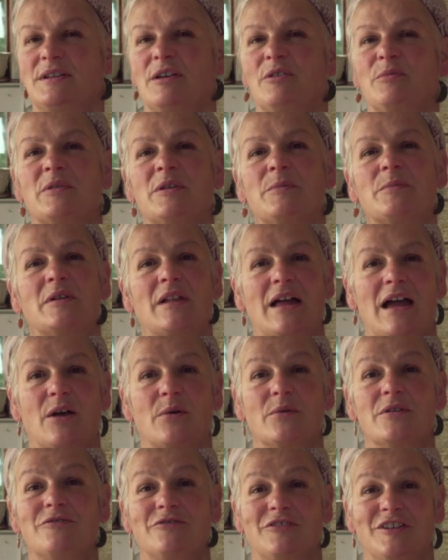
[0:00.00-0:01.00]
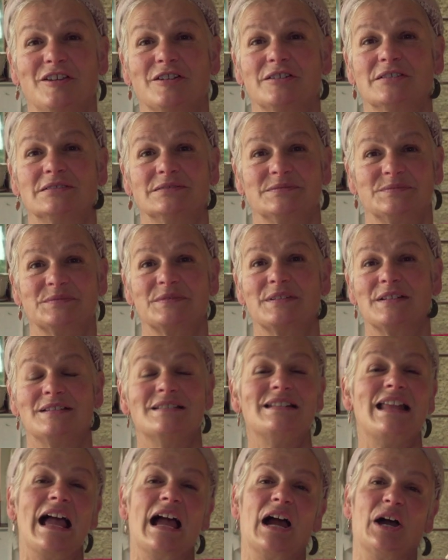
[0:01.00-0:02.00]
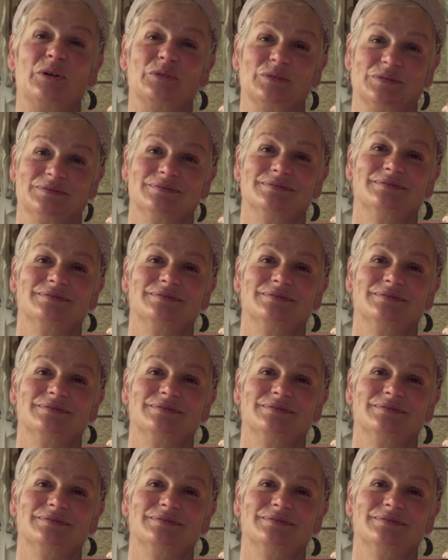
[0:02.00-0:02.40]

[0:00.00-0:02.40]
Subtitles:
tell people how we feel now.